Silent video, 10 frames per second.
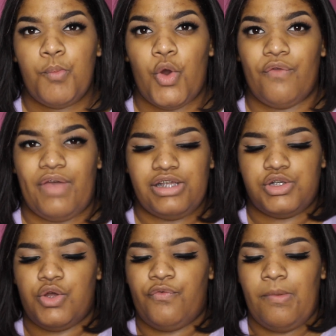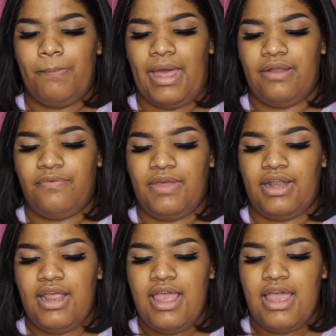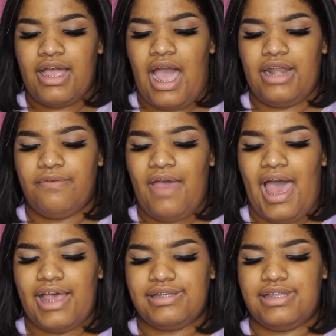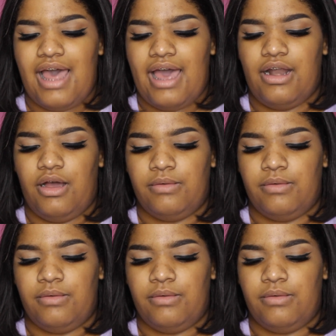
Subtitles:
Professional from Benefit kind of has that